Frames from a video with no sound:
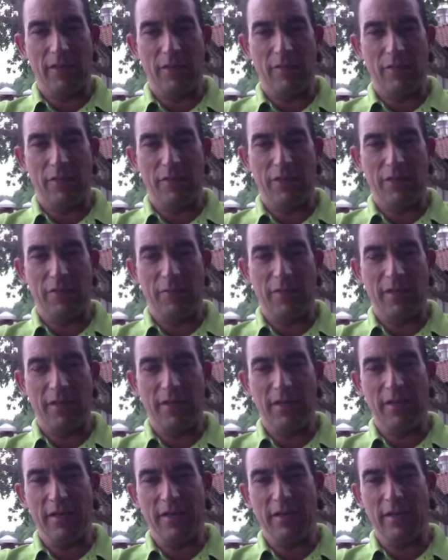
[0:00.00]
which will be
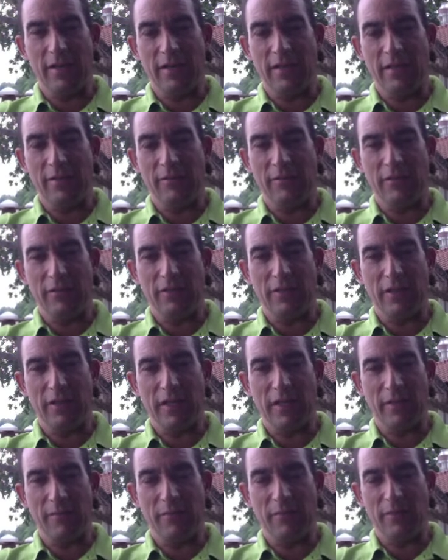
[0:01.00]
there, and
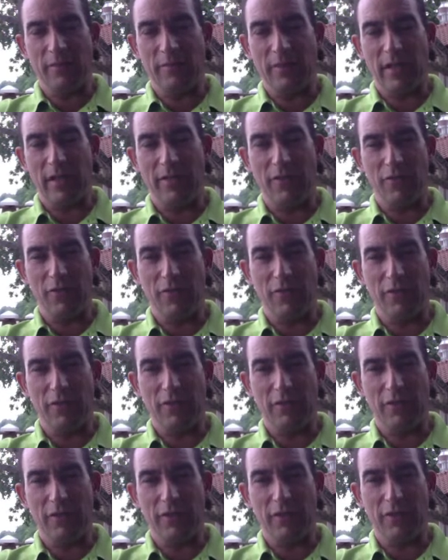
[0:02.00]
head on over
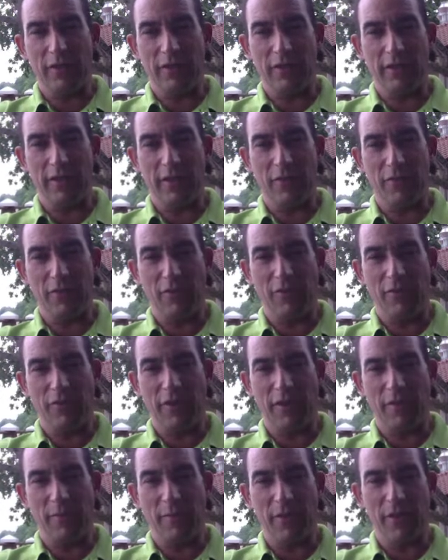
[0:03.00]
to the hotel
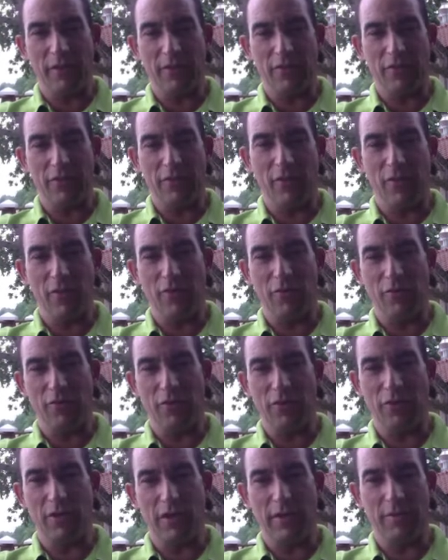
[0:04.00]
via the bus. So all the
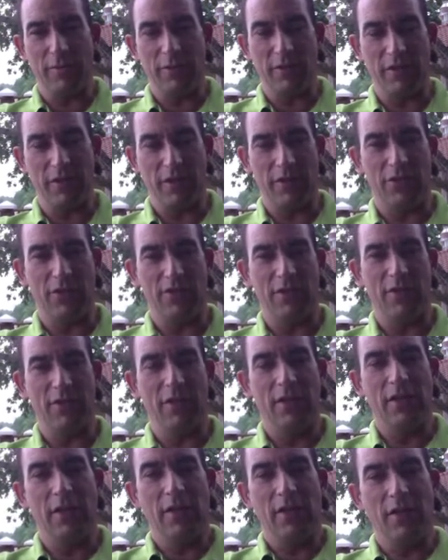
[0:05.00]
road transportation,
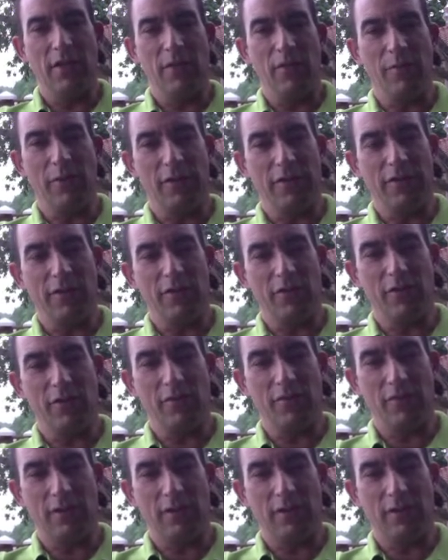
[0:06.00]
all the bicycle